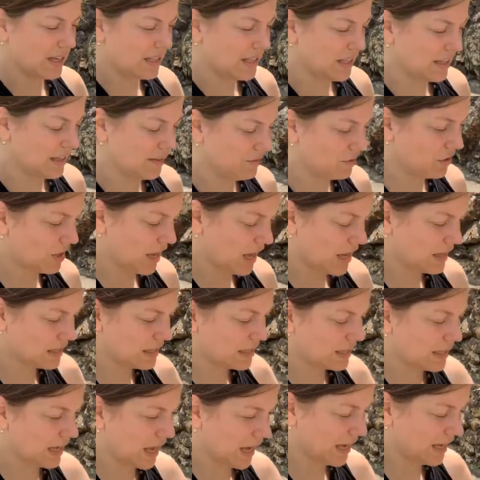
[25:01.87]
and if you can't
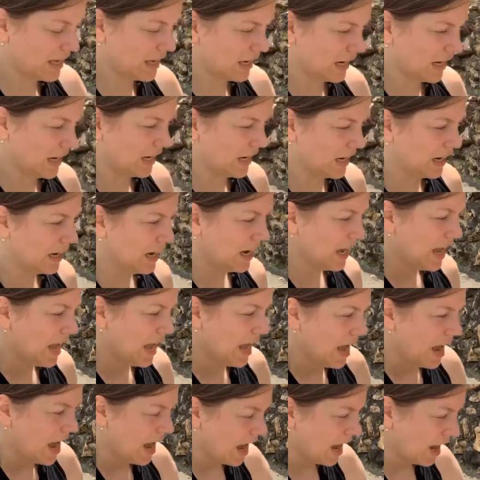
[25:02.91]
stay here.
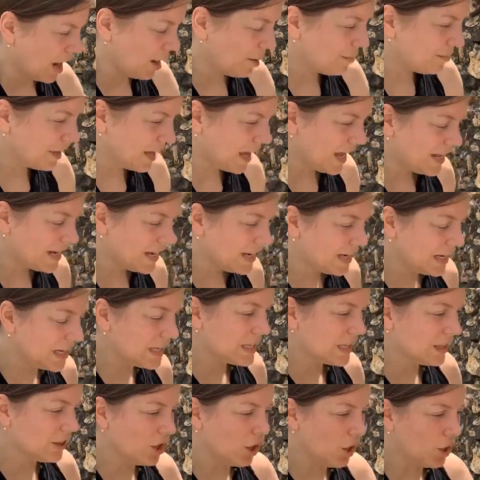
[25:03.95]
And it is
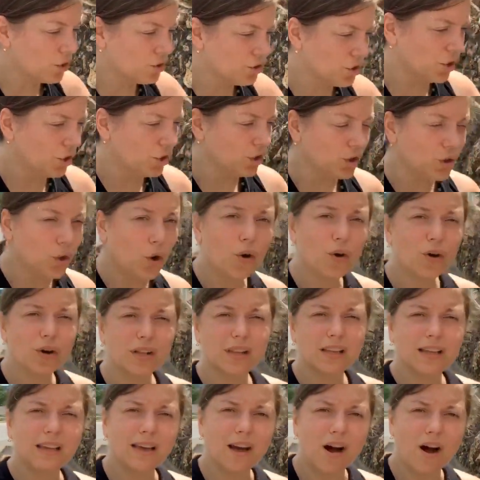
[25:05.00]
a
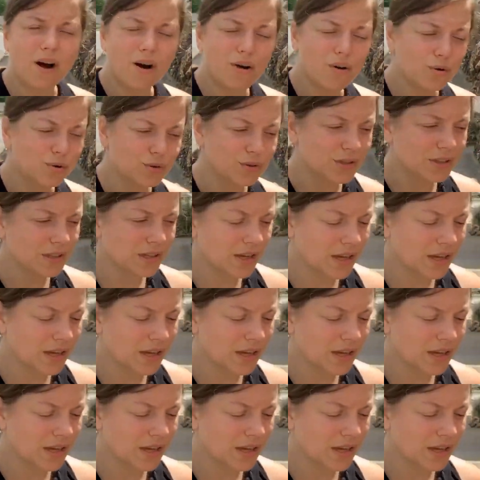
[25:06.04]
locally owned.